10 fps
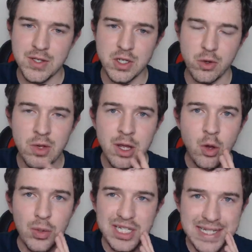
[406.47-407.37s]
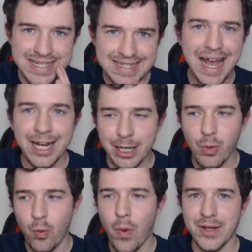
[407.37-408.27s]
into, which is exactly
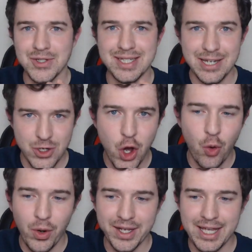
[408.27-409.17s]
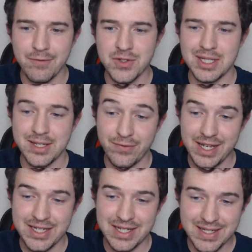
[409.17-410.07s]
what Wales did not want to give to this
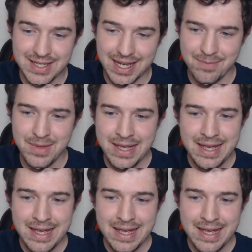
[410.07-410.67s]
Fiji's team.